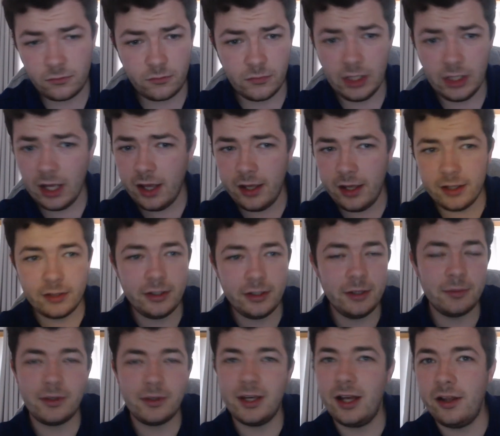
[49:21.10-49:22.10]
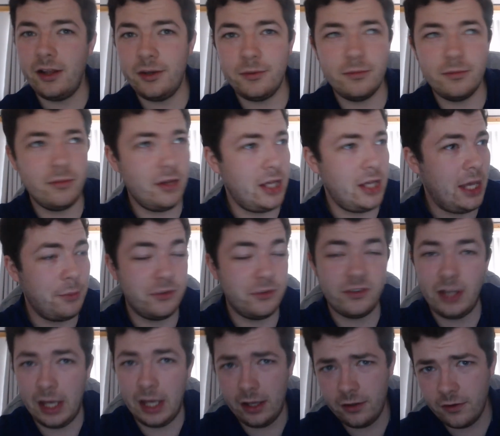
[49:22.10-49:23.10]
I think Liam Kelly,
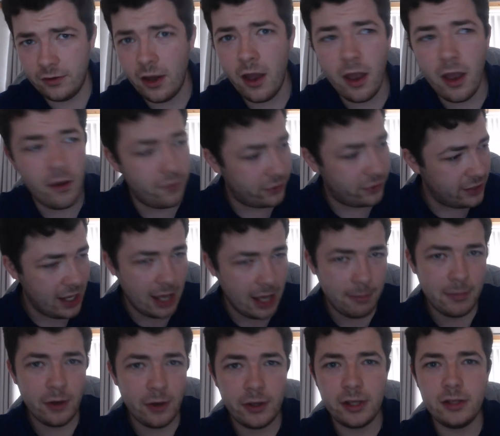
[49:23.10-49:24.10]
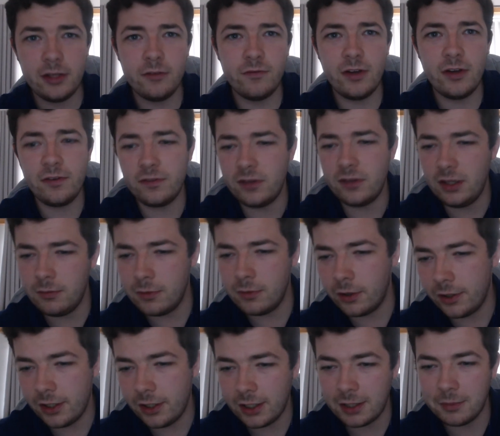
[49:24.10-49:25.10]
if a 10 million, 15
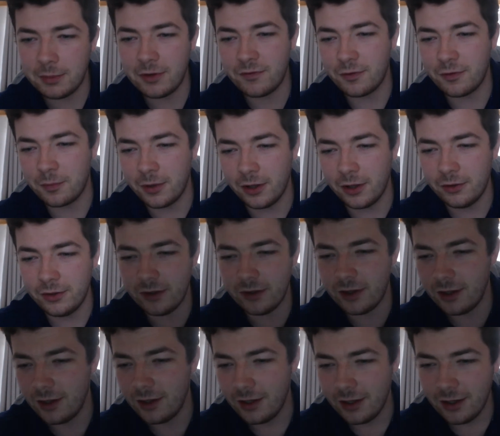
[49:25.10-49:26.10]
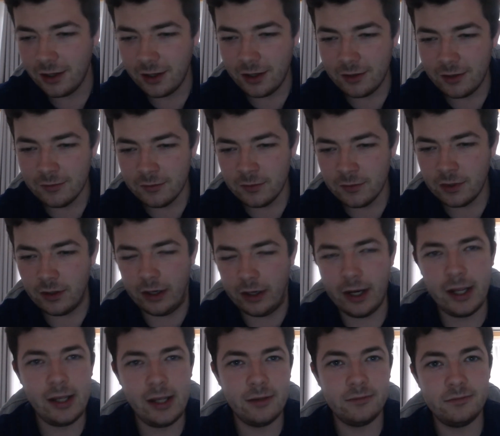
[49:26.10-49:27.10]
million came in for Butland,
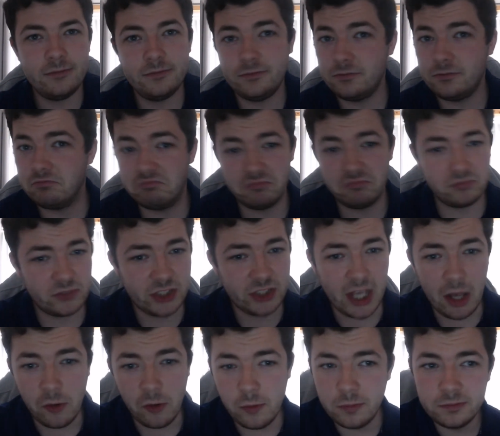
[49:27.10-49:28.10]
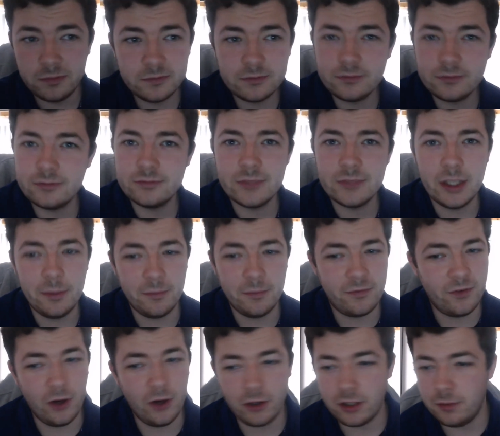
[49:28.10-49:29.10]
right, sell him and
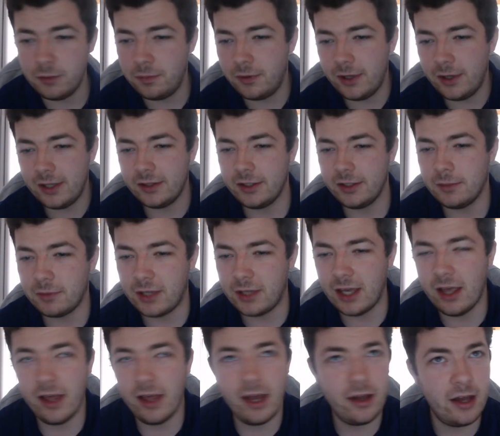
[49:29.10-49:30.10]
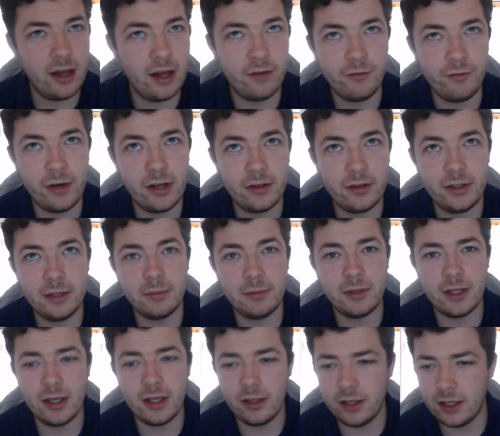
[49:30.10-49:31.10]
fucking play Liam Kelly. I rate Liam
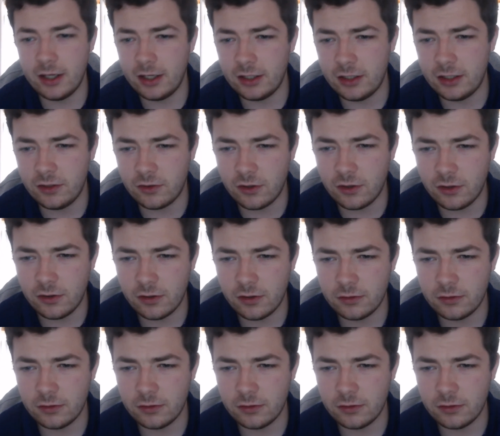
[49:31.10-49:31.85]
Kelly. I think he's good.